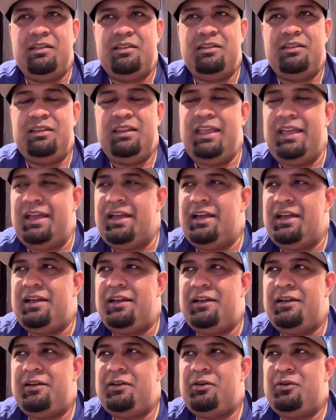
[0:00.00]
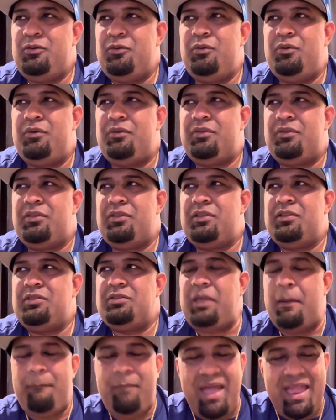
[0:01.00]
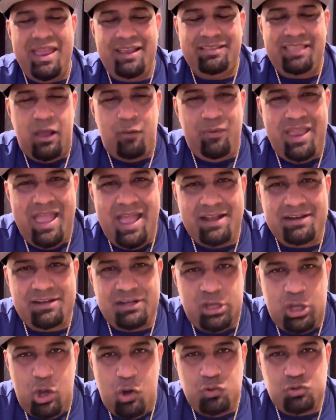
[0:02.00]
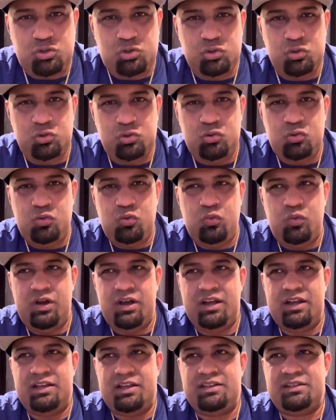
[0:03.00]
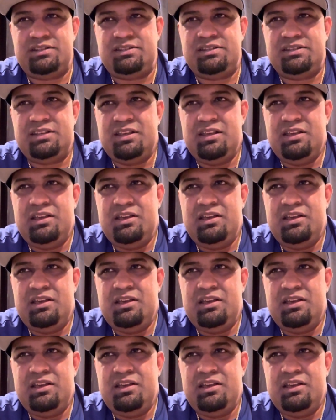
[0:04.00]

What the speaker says: nigga, the bank that we had to go to was